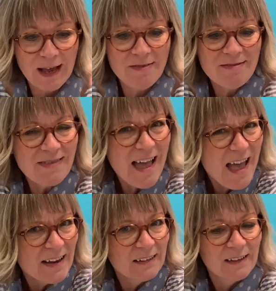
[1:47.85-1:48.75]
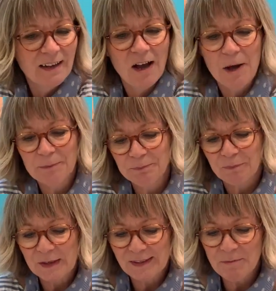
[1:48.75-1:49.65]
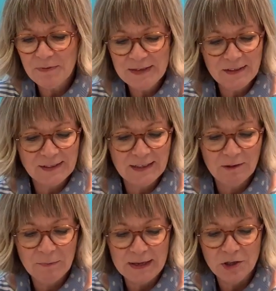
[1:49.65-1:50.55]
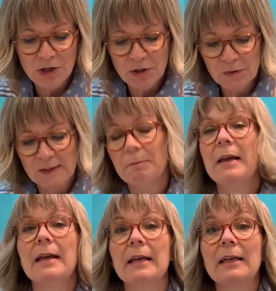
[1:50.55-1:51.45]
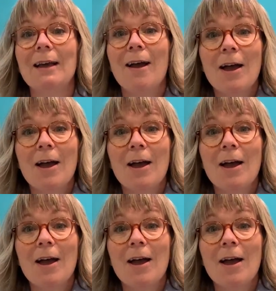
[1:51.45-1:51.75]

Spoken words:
And then something that's a little bit new to me,